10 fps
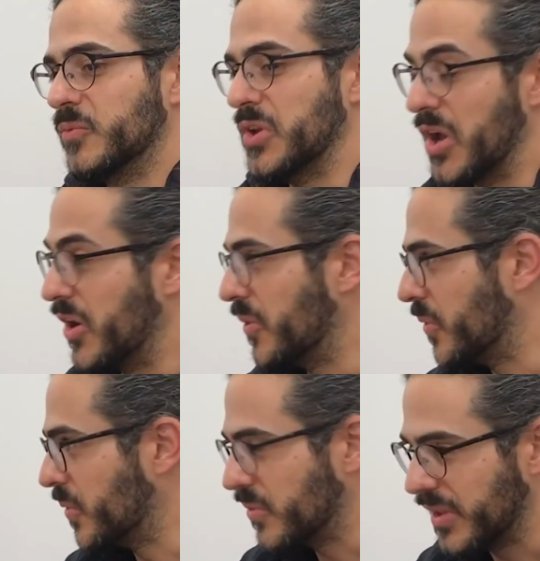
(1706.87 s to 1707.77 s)
We
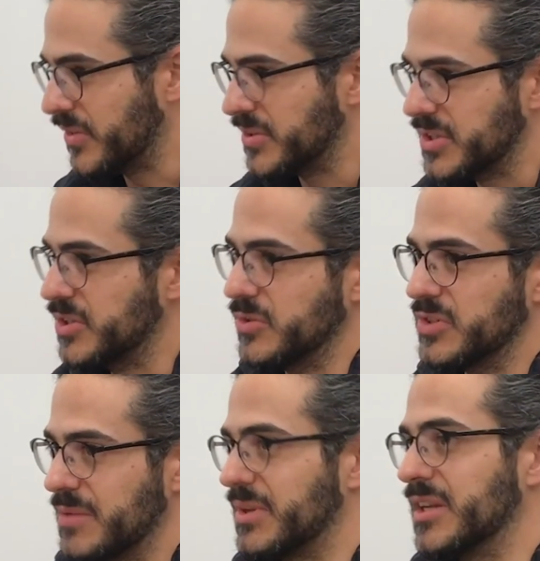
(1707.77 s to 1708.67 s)
know that there's a
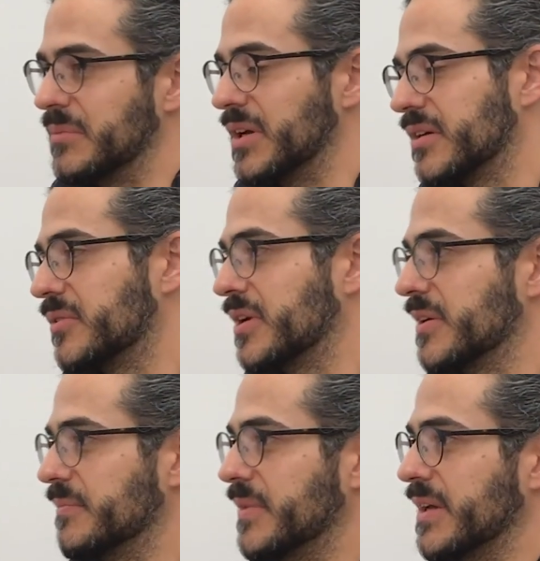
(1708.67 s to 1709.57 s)
huge epidemic,
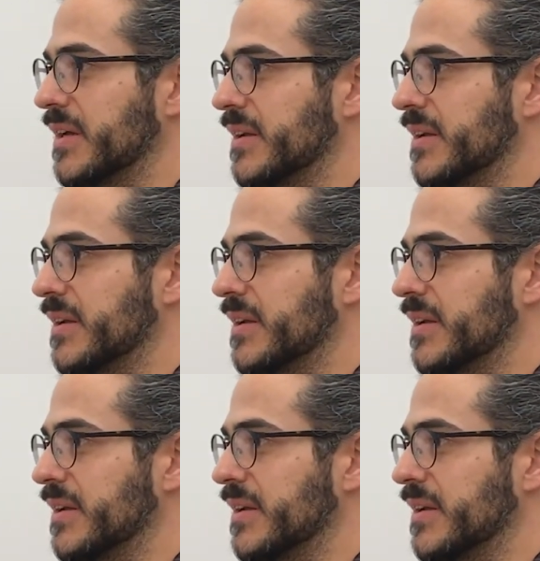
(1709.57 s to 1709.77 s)
right?